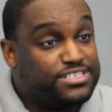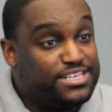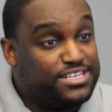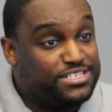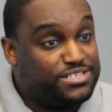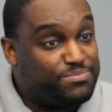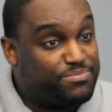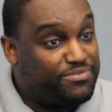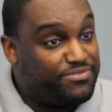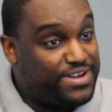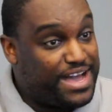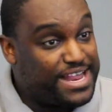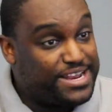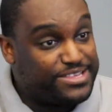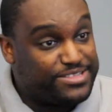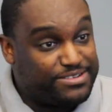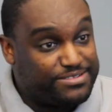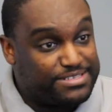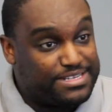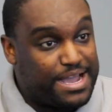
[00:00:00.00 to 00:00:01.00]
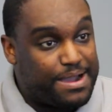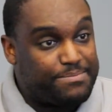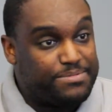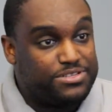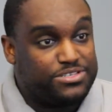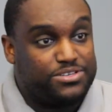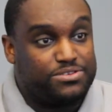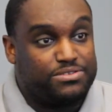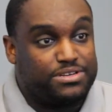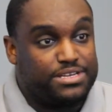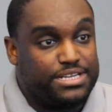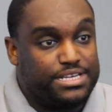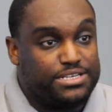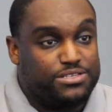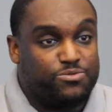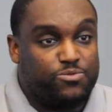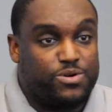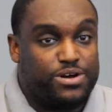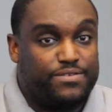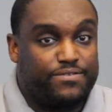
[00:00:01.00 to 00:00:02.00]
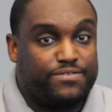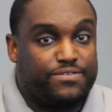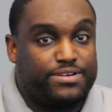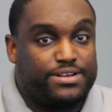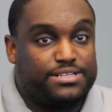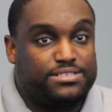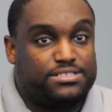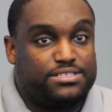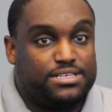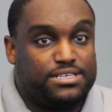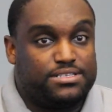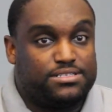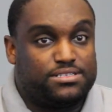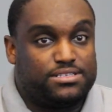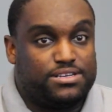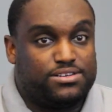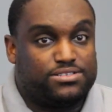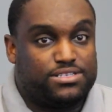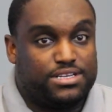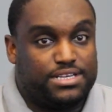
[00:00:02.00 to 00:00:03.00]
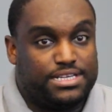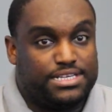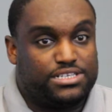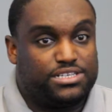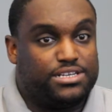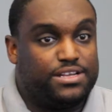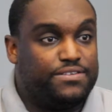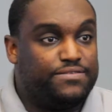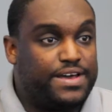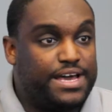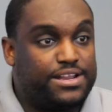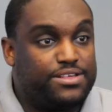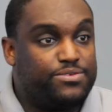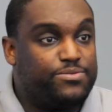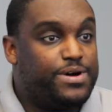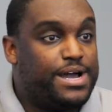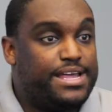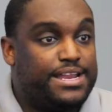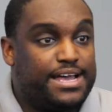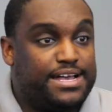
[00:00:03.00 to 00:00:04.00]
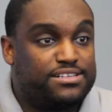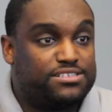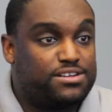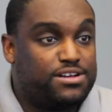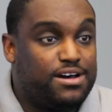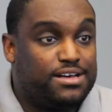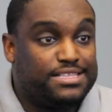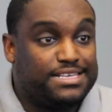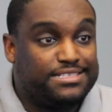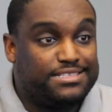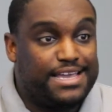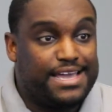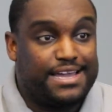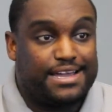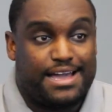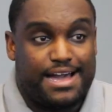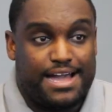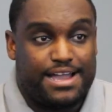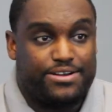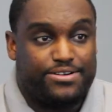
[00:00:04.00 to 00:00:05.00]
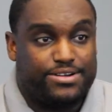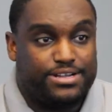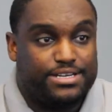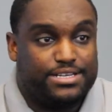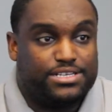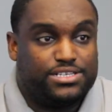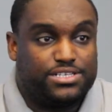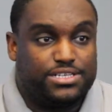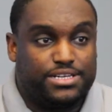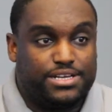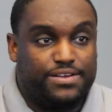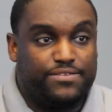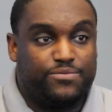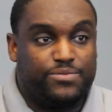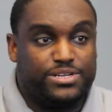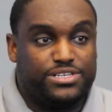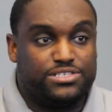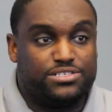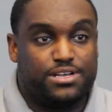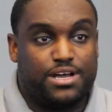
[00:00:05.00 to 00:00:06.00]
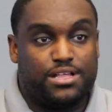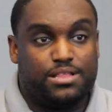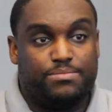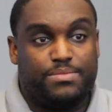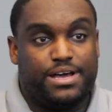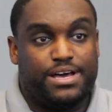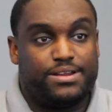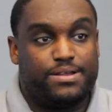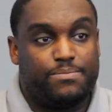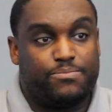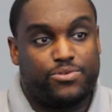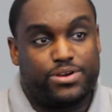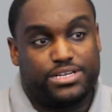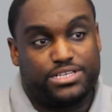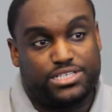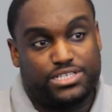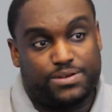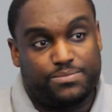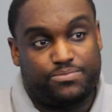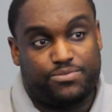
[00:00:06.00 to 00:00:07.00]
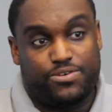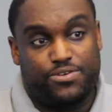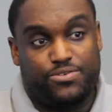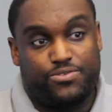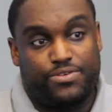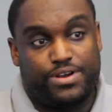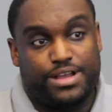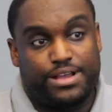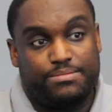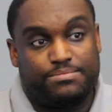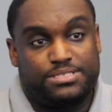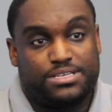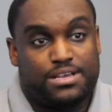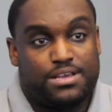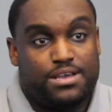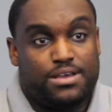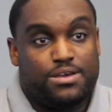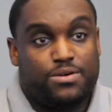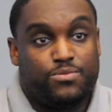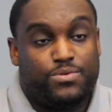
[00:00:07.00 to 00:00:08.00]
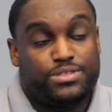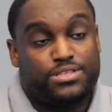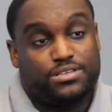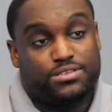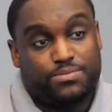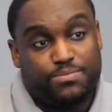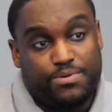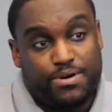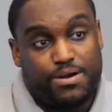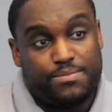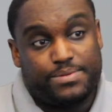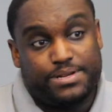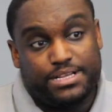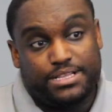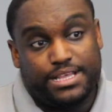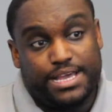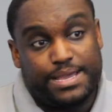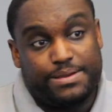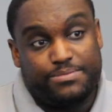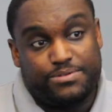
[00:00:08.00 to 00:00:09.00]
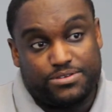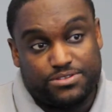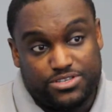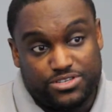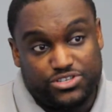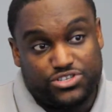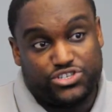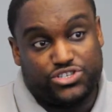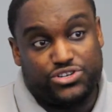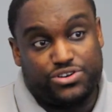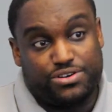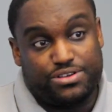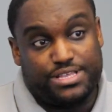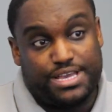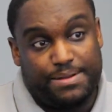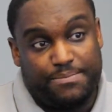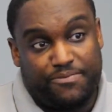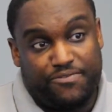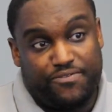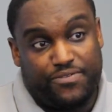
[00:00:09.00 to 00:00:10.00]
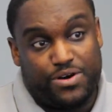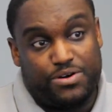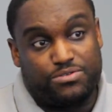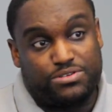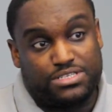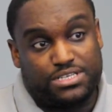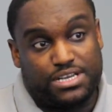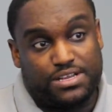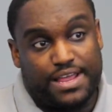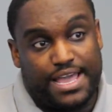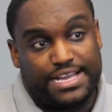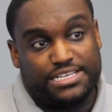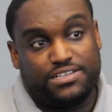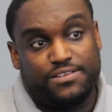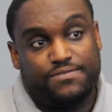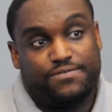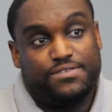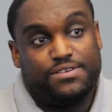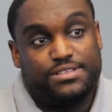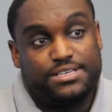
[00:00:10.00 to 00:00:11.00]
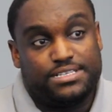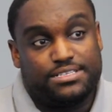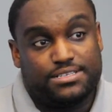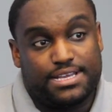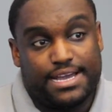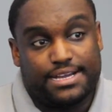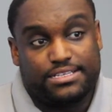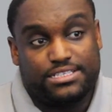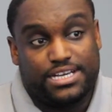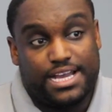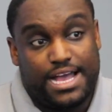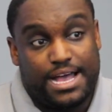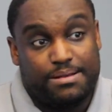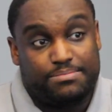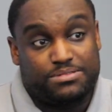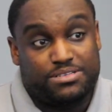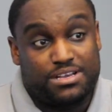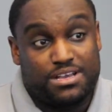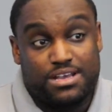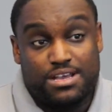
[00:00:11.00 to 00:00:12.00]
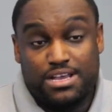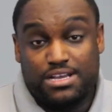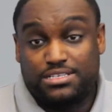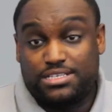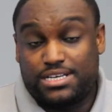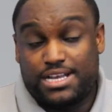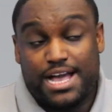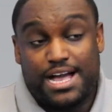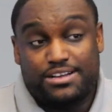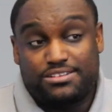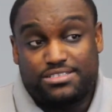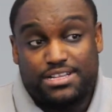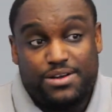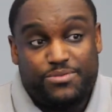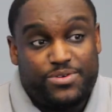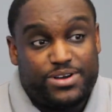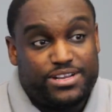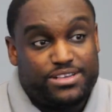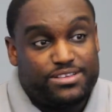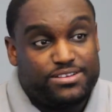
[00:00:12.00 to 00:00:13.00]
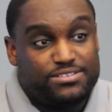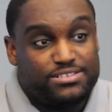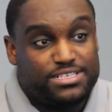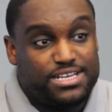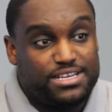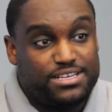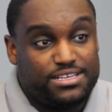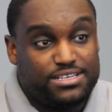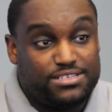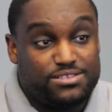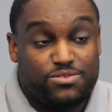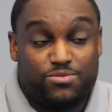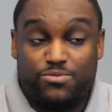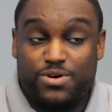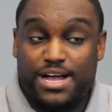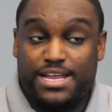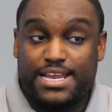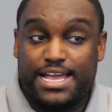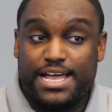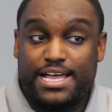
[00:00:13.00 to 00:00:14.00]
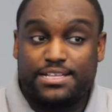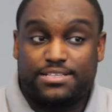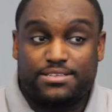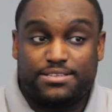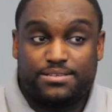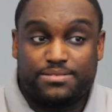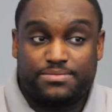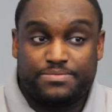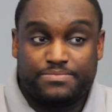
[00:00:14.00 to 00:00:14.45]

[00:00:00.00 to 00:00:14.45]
cities are providing those opportunities. One, for instance, there's an initiative out of the White House called the Tech Hire Initiative, which is all about apprenticeship programs with the Department of Labor to ensure that folks can actually fill these tech jobs. Chicago's not one of those cities. Why not?